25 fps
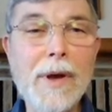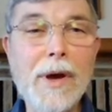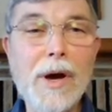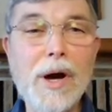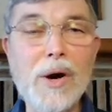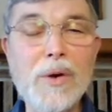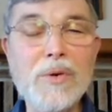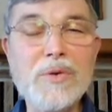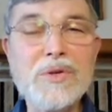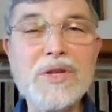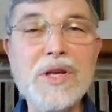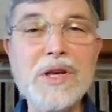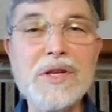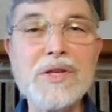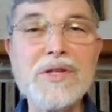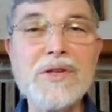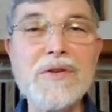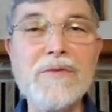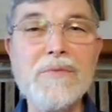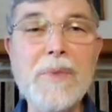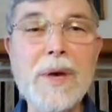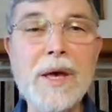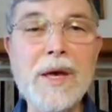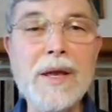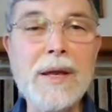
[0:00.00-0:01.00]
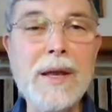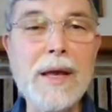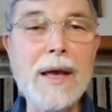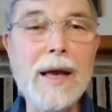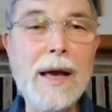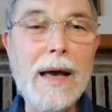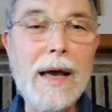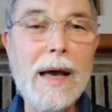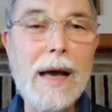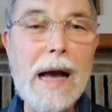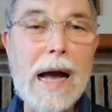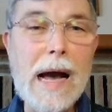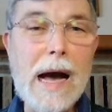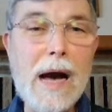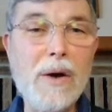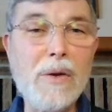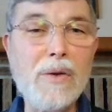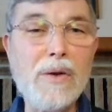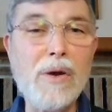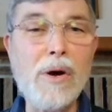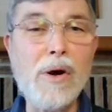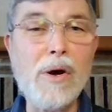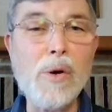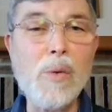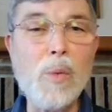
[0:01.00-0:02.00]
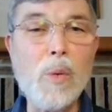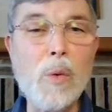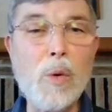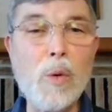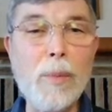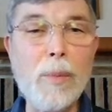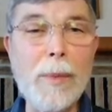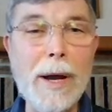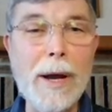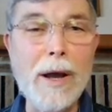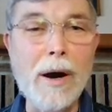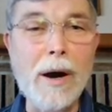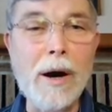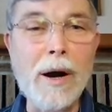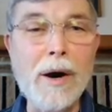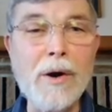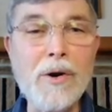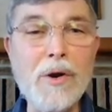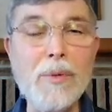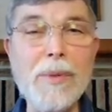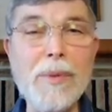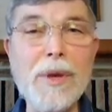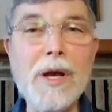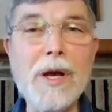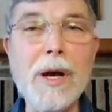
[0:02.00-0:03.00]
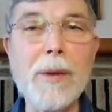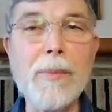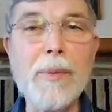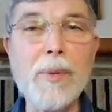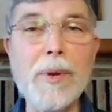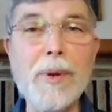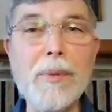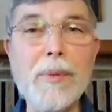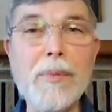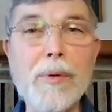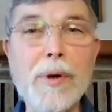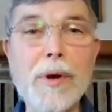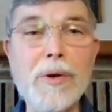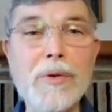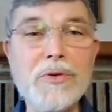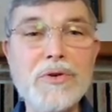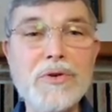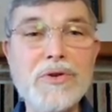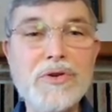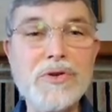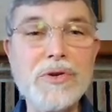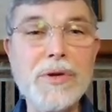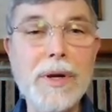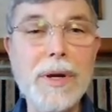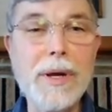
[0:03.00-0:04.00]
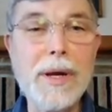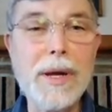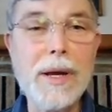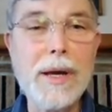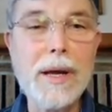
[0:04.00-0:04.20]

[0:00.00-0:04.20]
O sons of men, how long will my honor become a reproach?